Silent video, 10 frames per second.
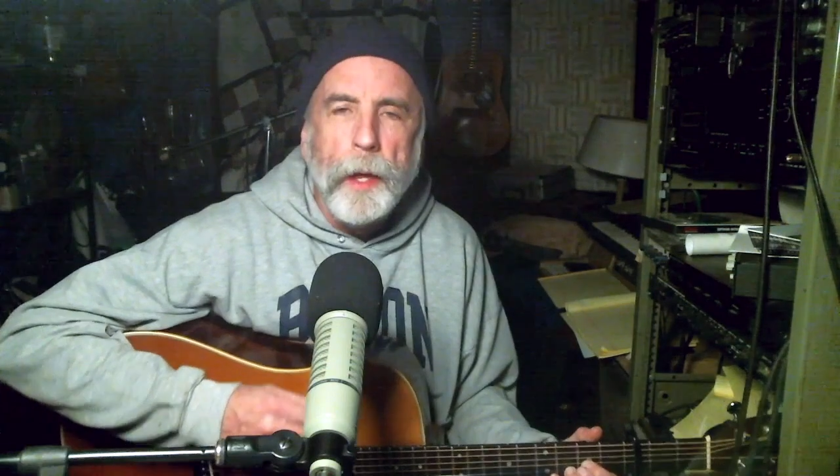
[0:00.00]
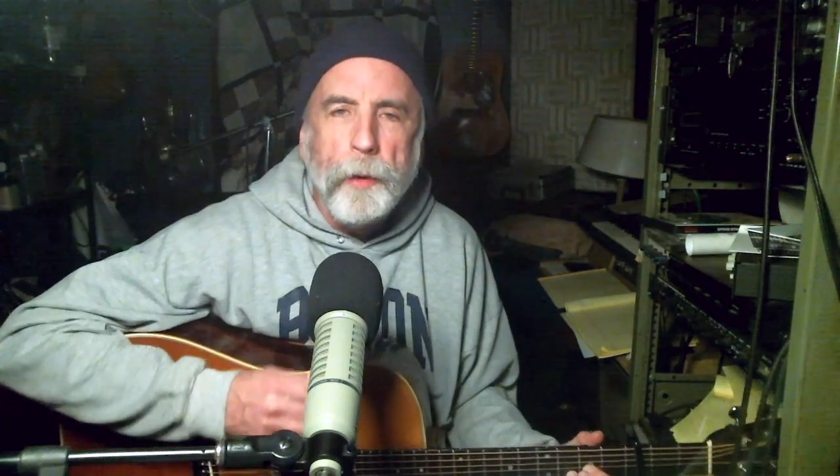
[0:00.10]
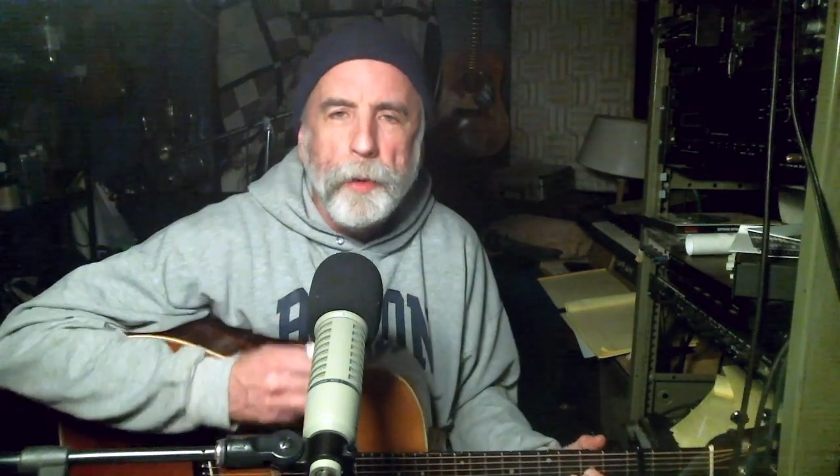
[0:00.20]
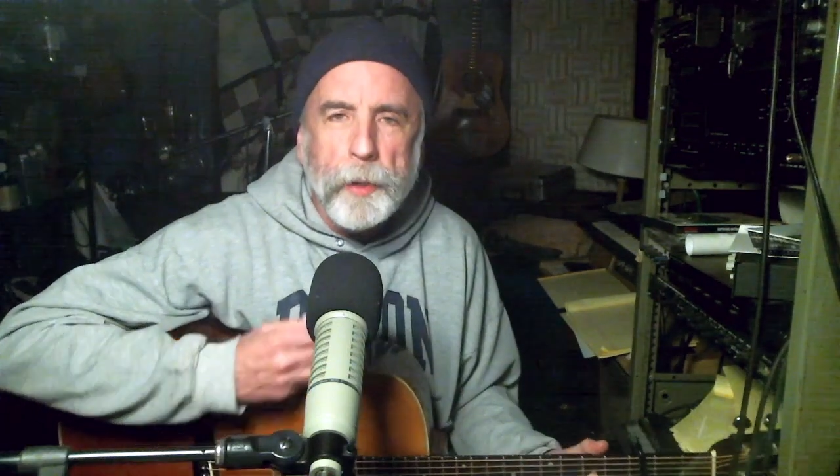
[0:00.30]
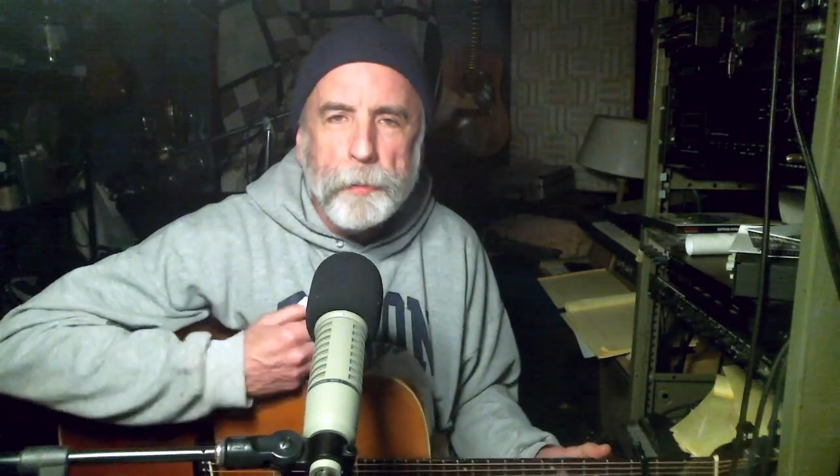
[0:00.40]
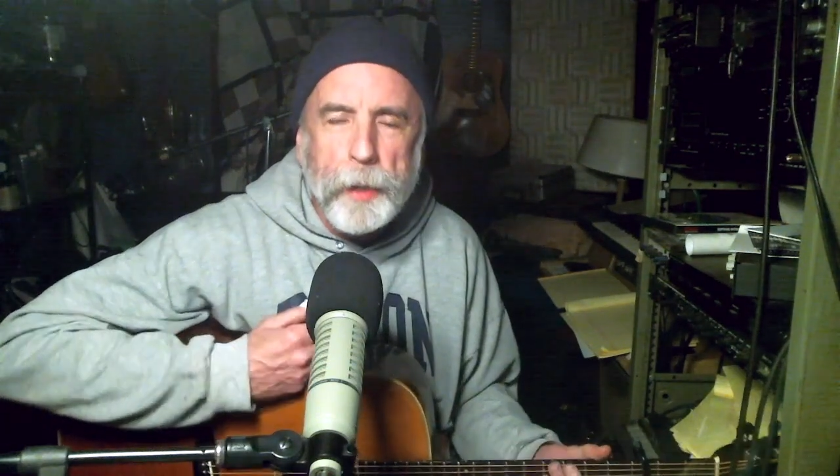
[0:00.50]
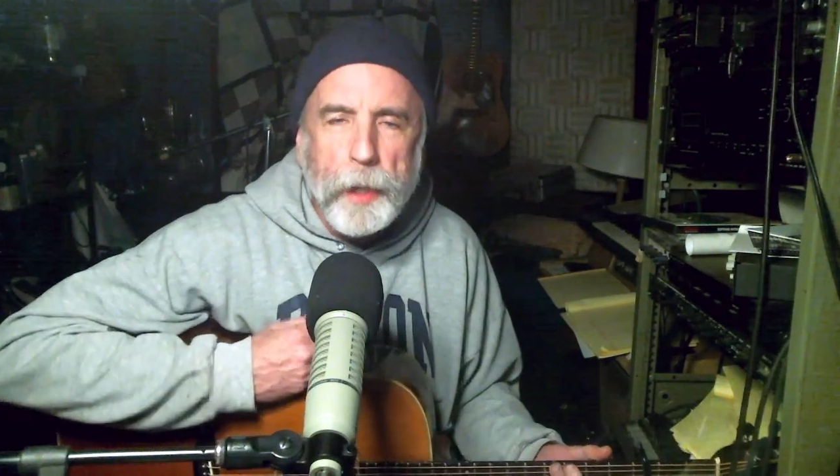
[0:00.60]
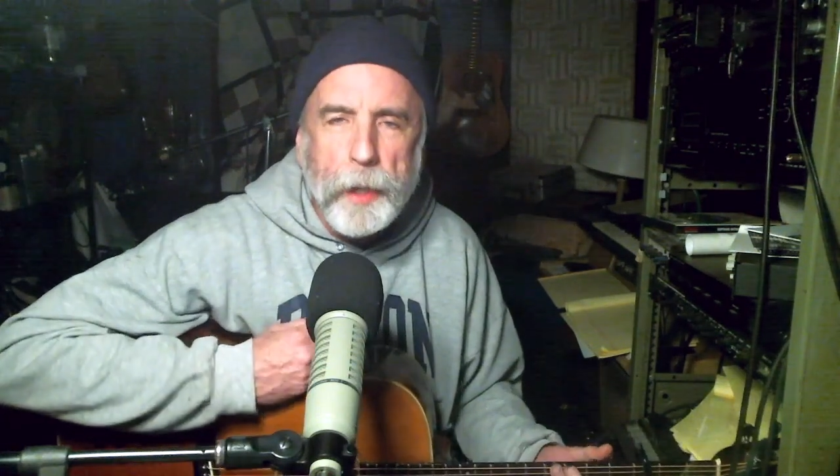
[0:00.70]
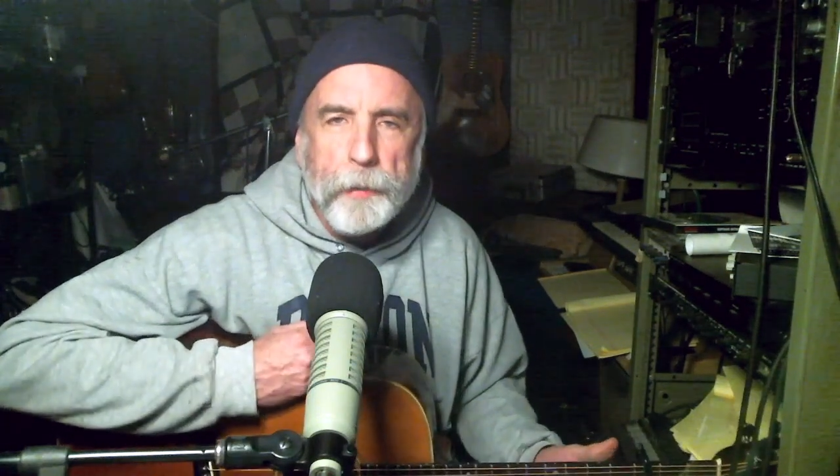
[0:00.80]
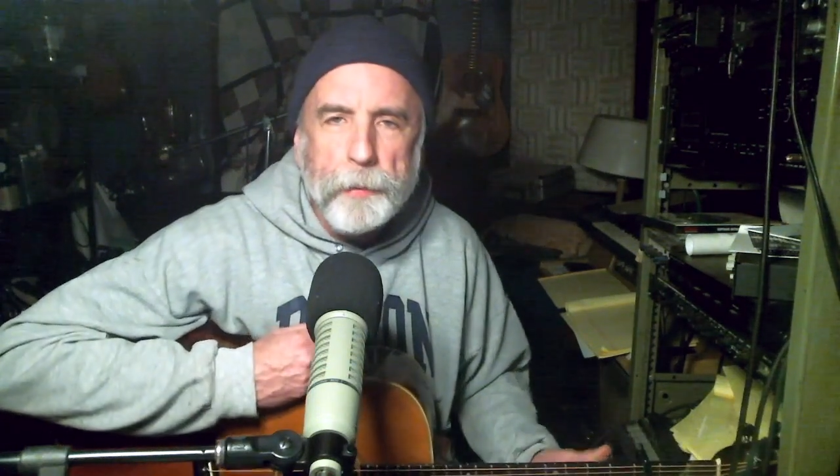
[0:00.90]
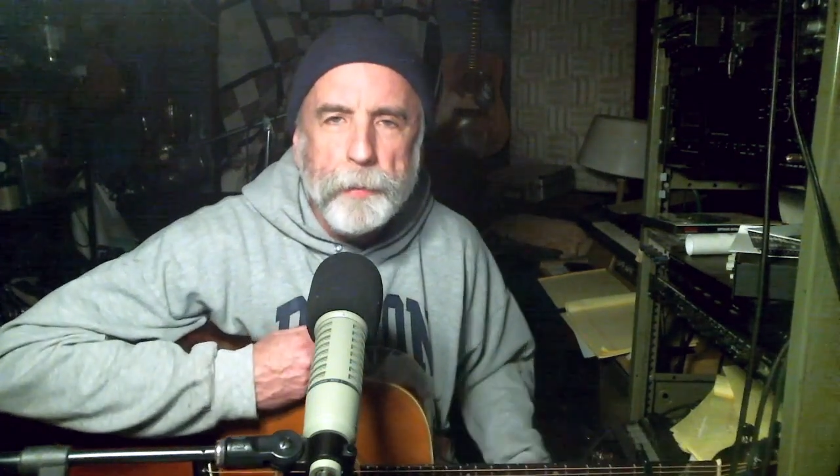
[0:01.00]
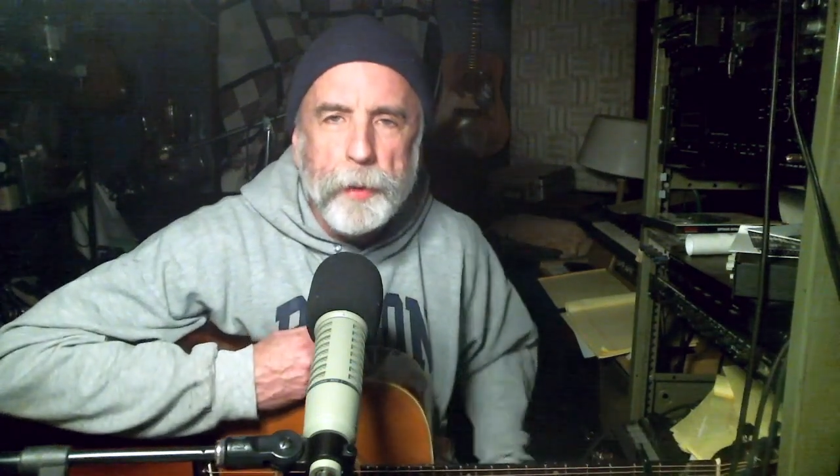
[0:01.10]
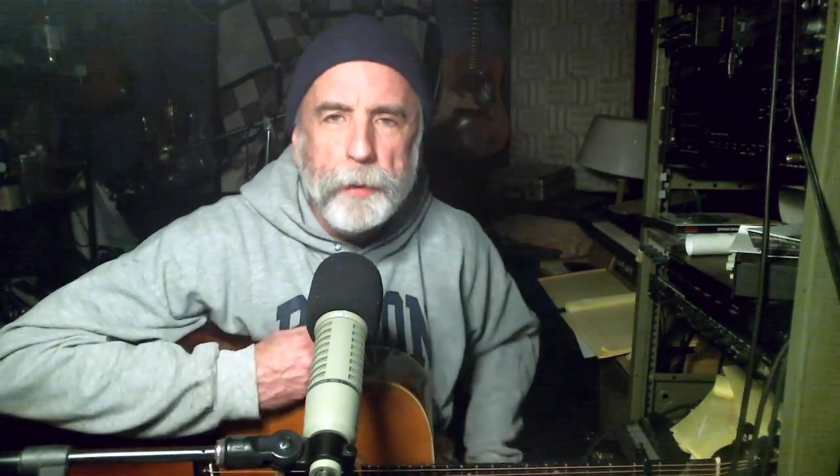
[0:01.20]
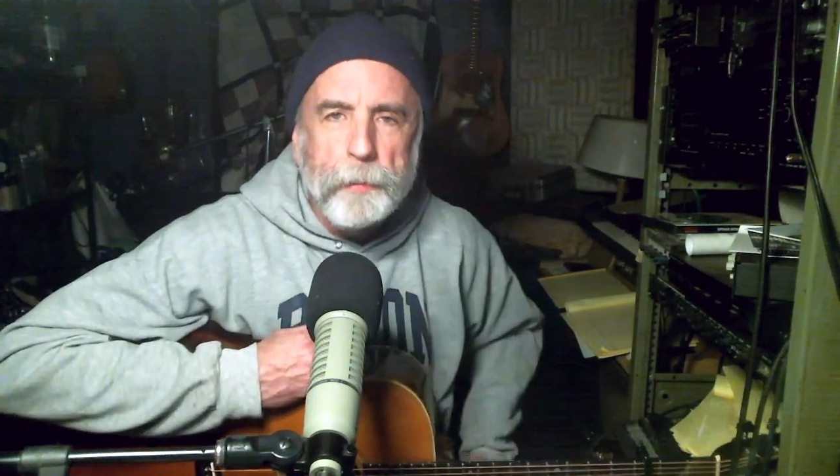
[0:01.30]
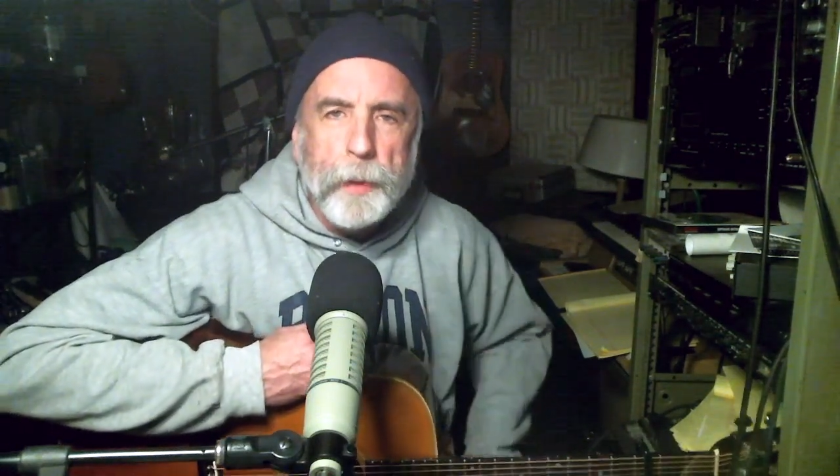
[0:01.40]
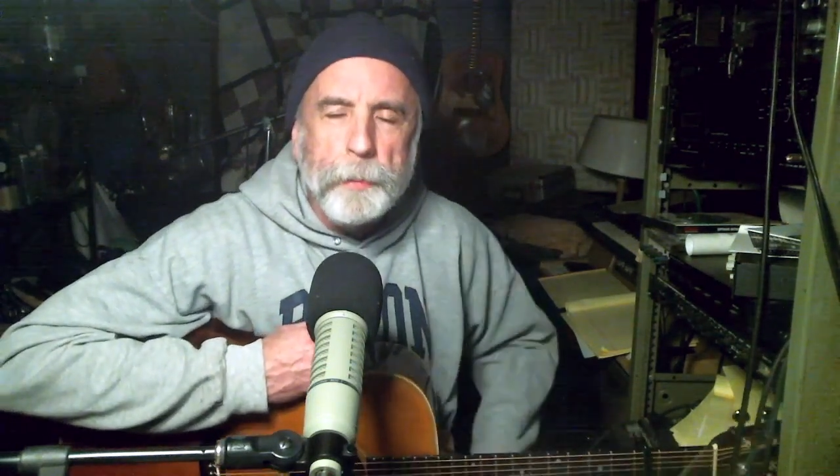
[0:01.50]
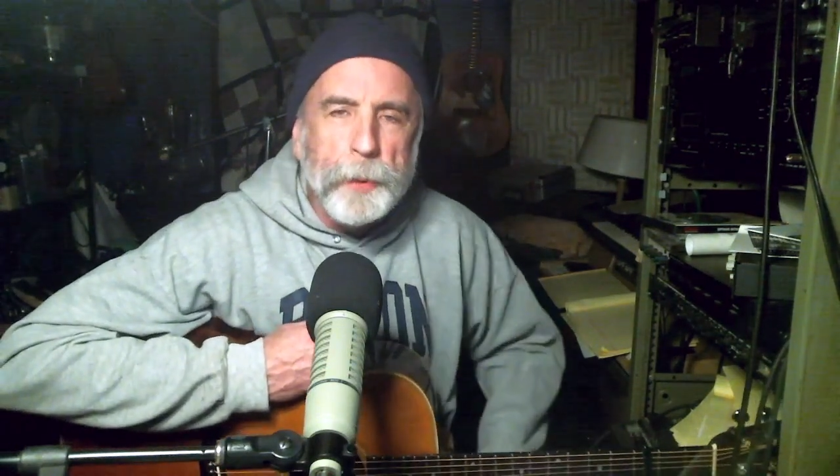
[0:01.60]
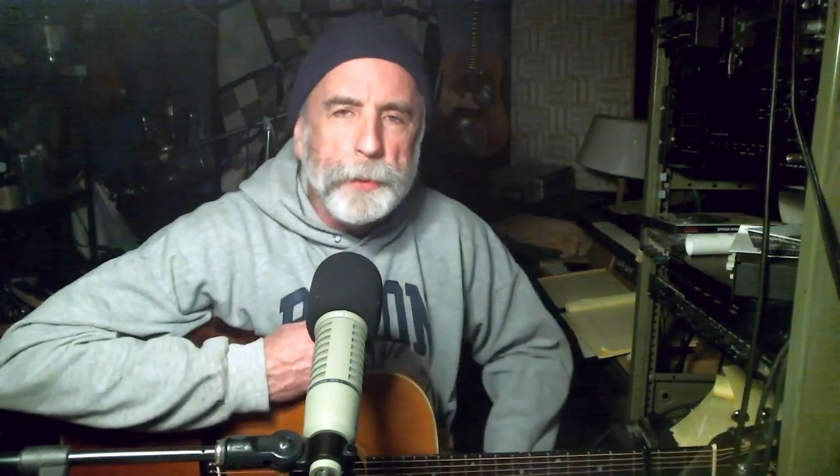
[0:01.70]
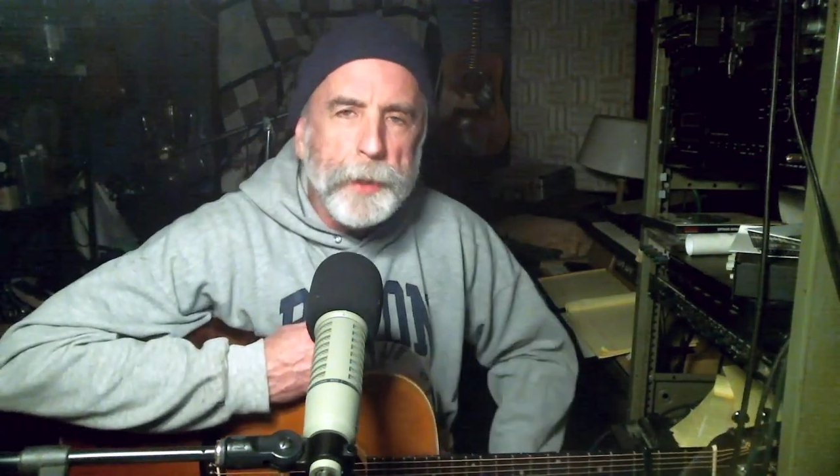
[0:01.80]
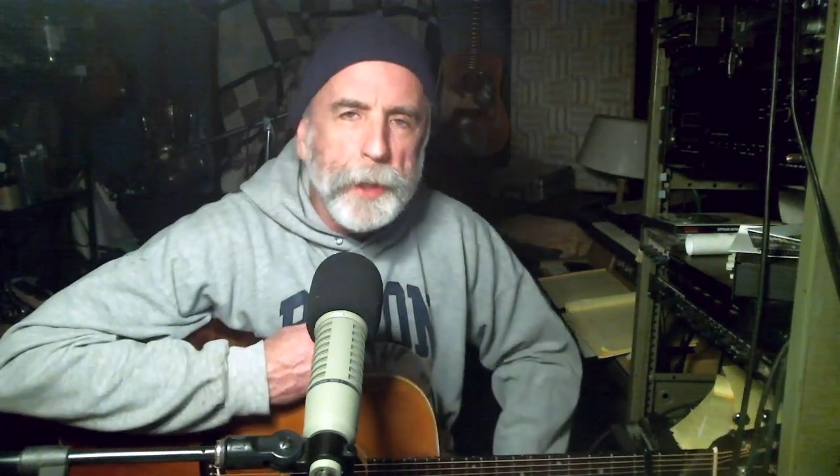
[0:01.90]
Welcome to Live From Home. I'm
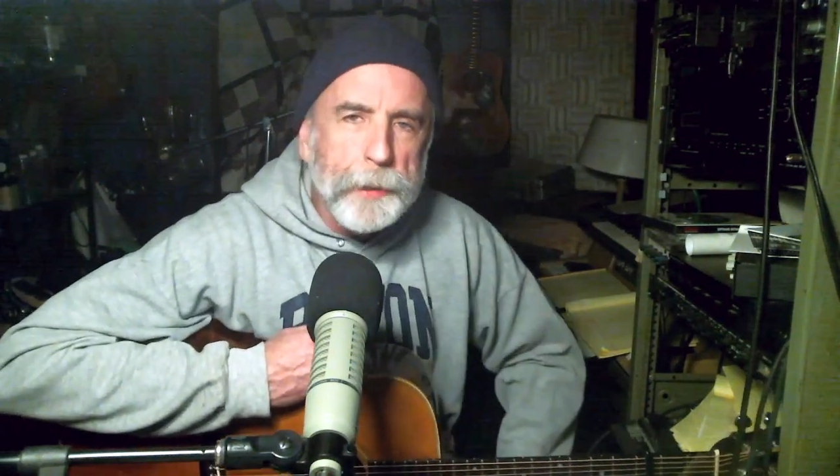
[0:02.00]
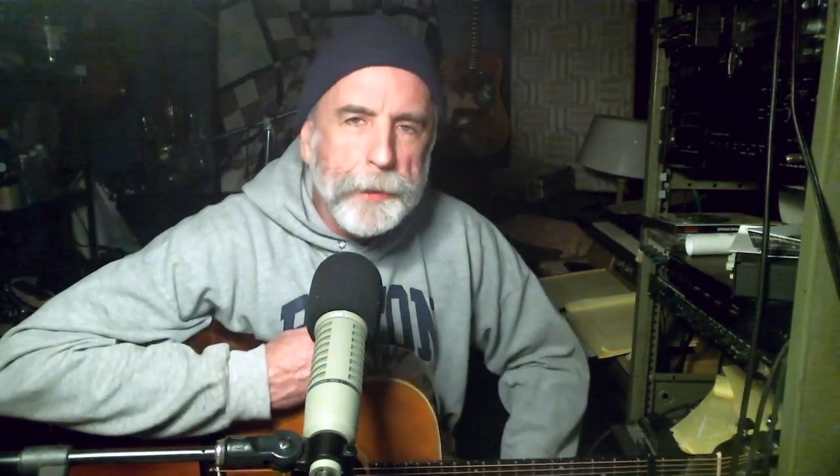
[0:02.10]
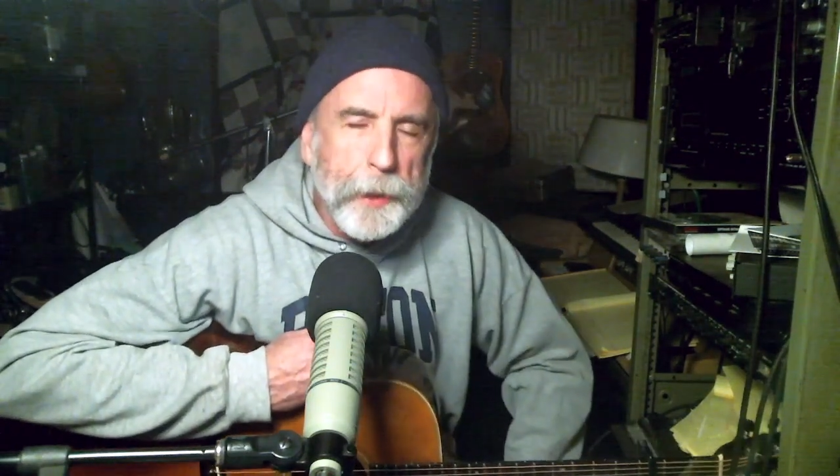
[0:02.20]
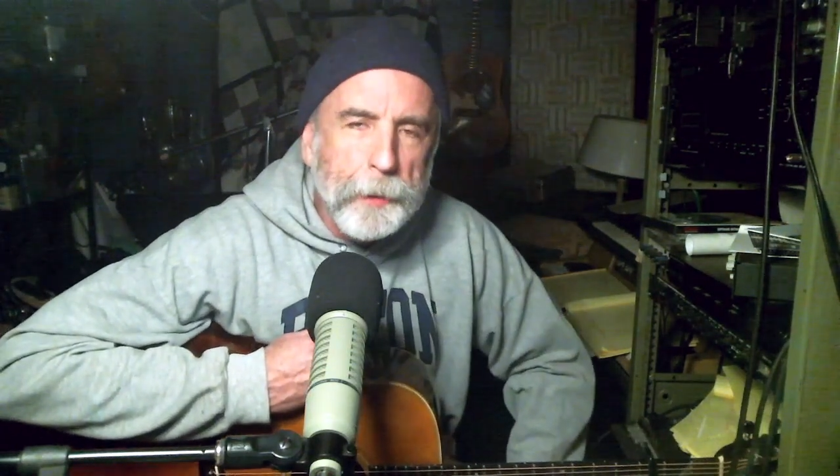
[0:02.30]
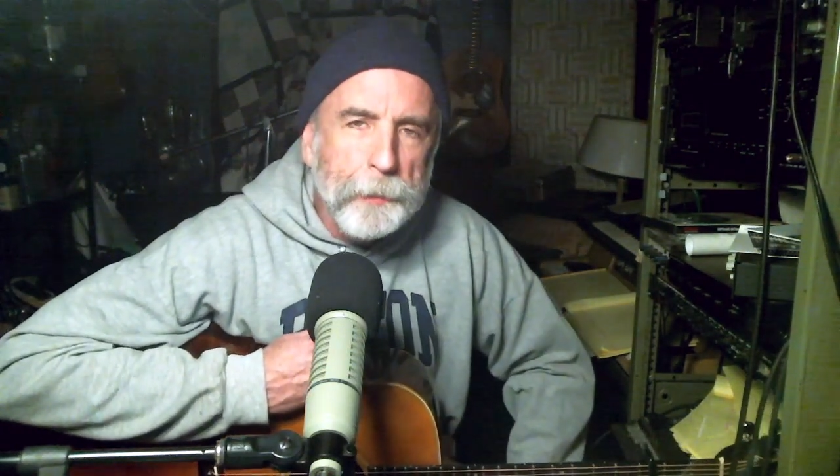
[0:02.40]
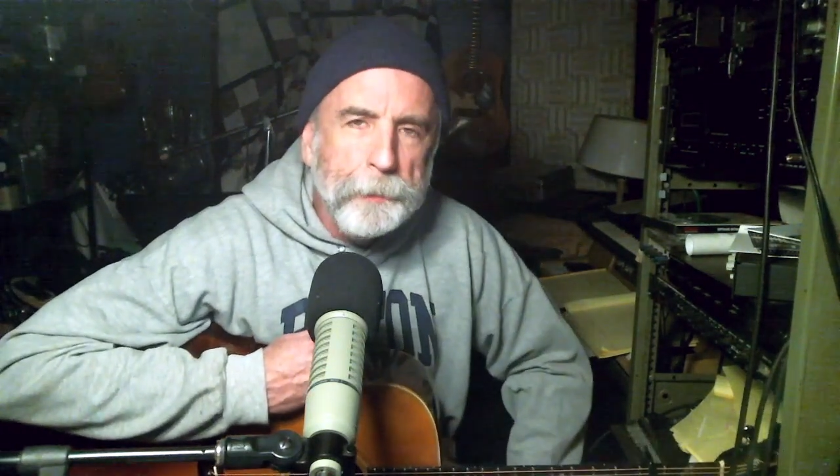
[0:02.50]
Bruce Dalzell.